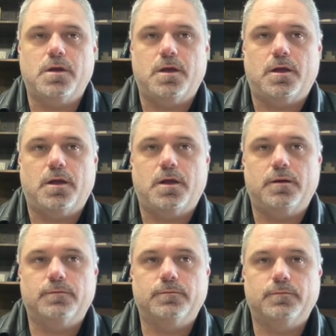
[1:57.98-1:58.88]

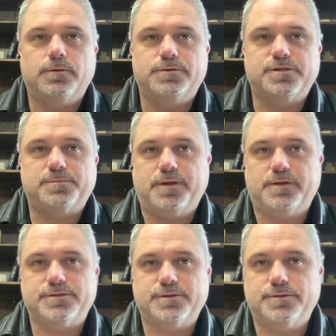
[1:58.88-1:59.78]
and we just played
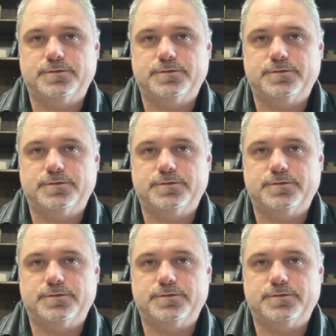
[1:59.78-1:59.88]
a series